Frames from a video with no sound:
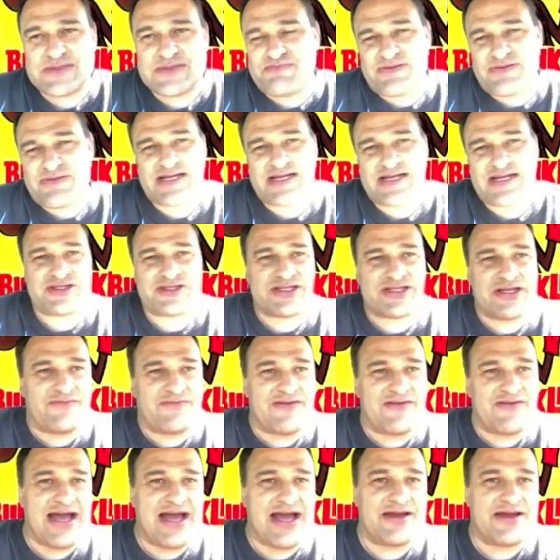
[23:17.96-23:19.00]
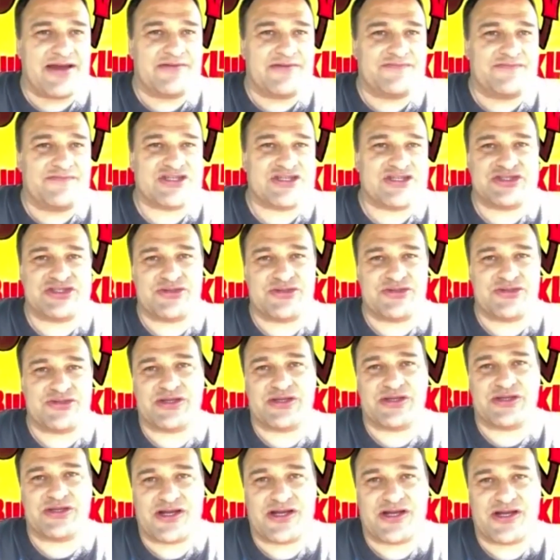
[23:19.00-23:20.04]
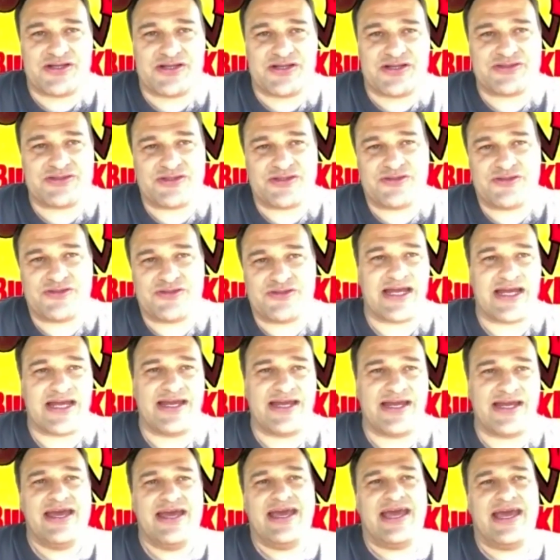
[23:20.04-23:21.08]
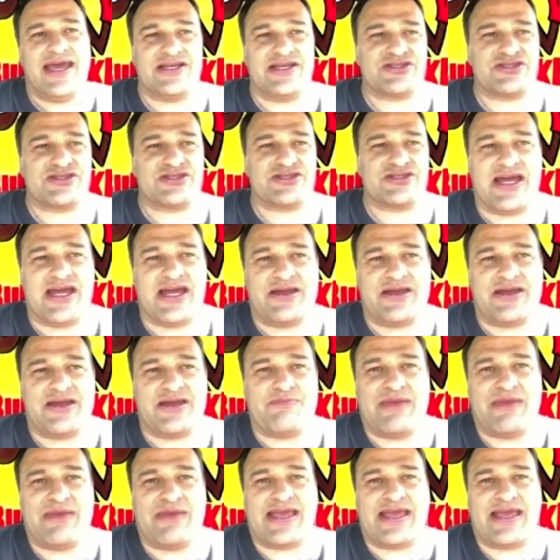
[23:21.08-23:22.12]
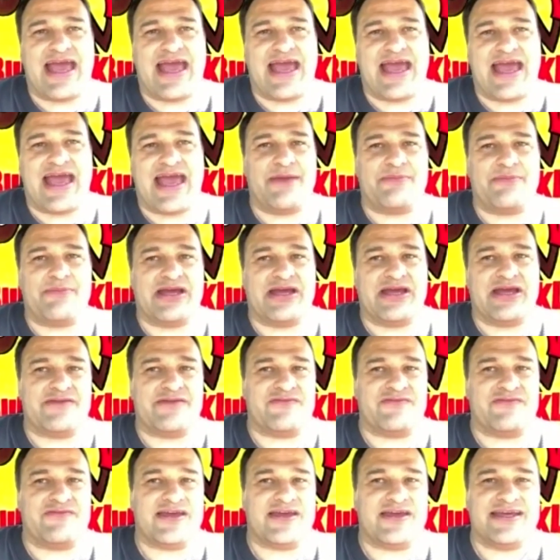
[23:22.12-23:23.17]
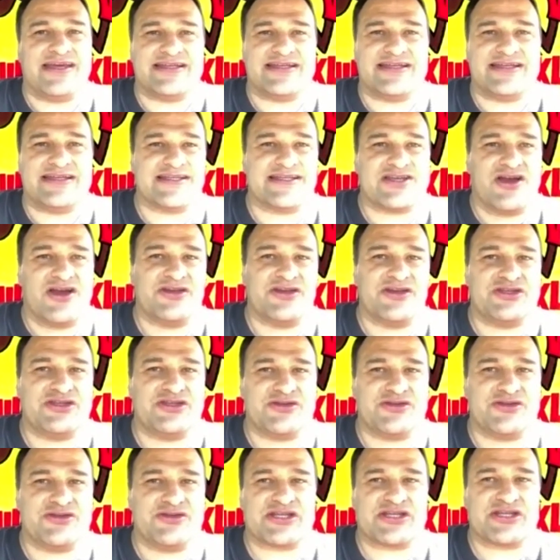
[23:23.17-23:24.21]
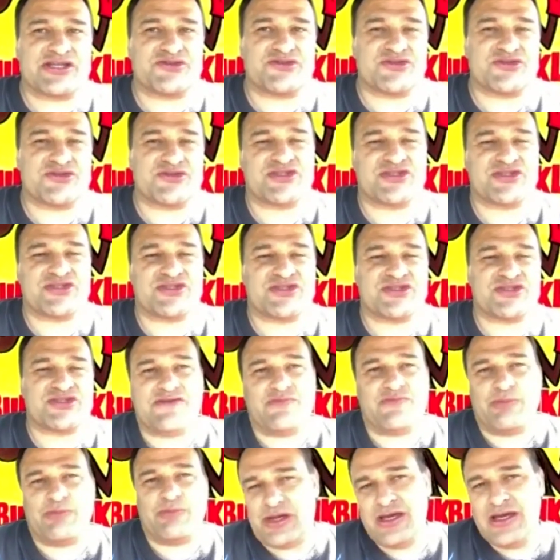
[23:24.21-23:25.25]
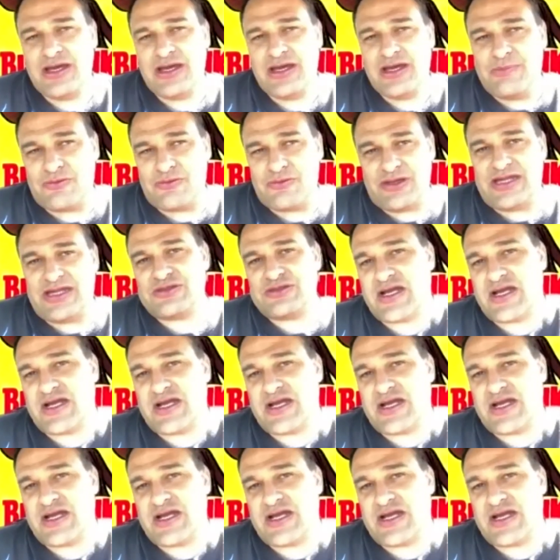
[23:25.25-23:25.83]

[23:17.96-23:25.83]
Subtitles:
branch yourself out of just doing cartoons and try to make a habit out of it. It's hard to do extra stuff, but really try to push yourself.